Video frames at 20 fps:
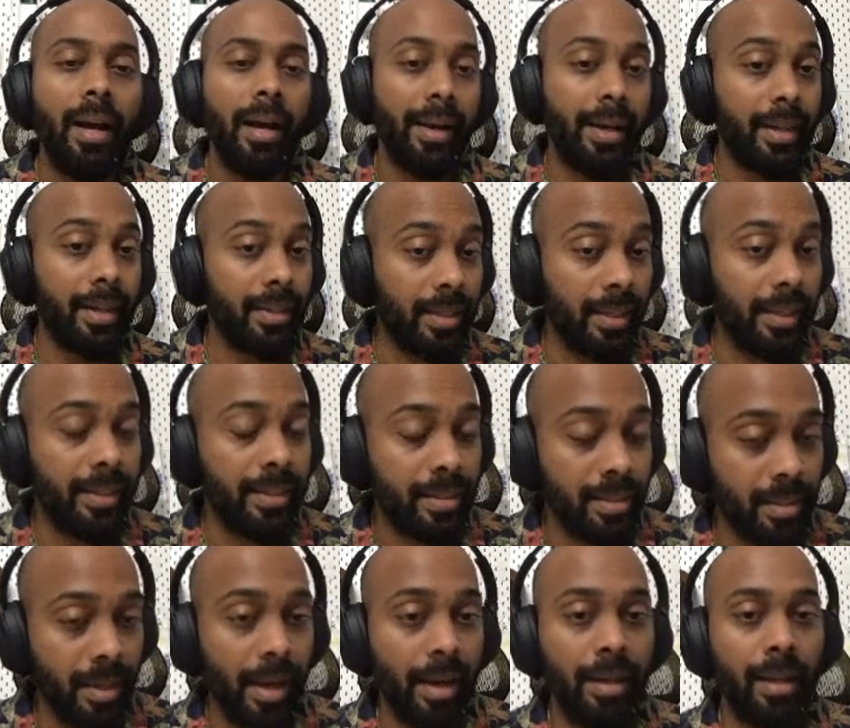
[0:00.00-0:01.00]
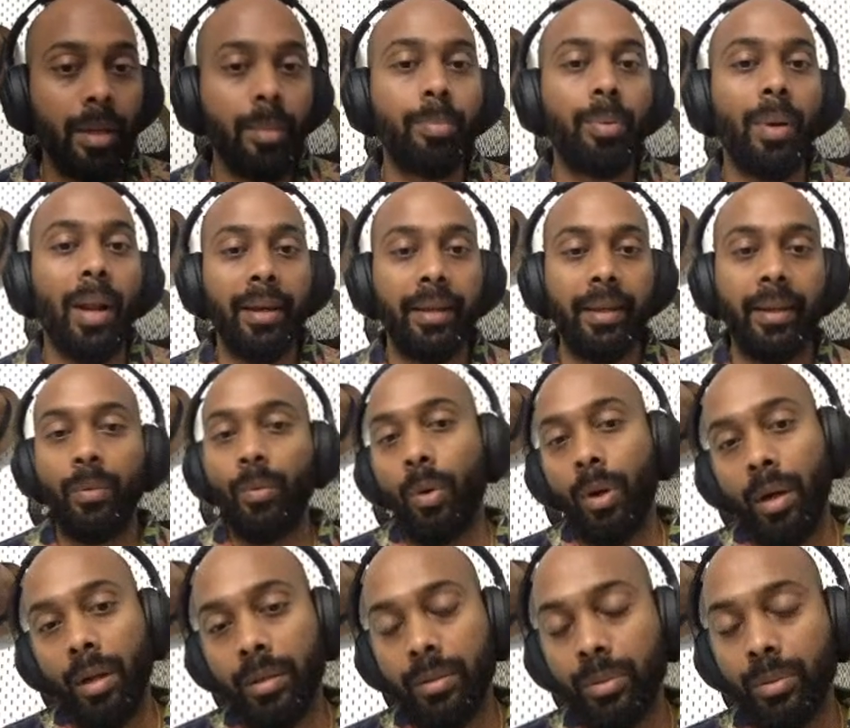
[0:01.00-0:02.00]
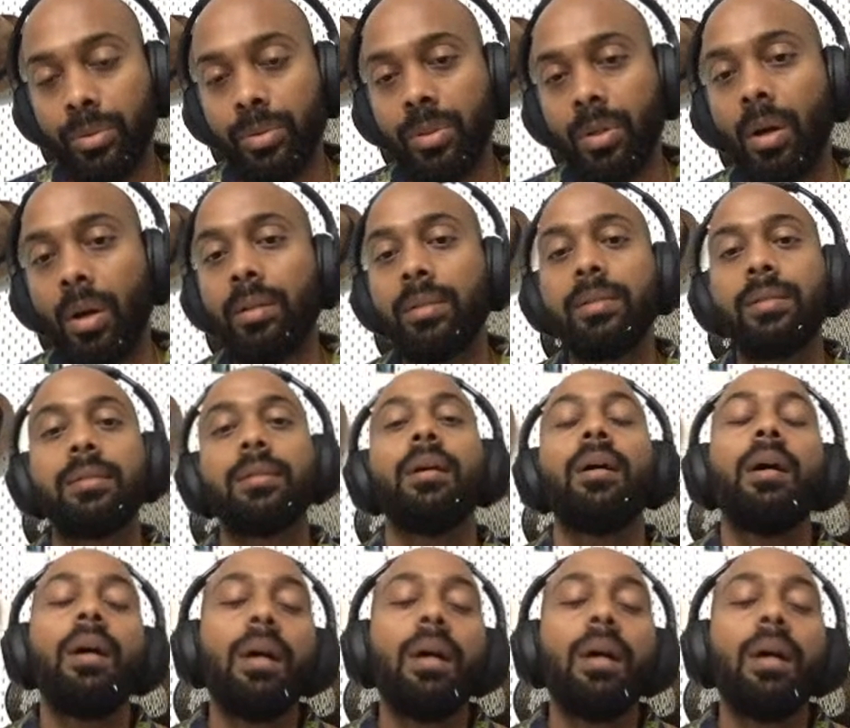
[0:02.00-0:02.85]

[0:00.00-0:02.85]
I at least end up liking one or two songs,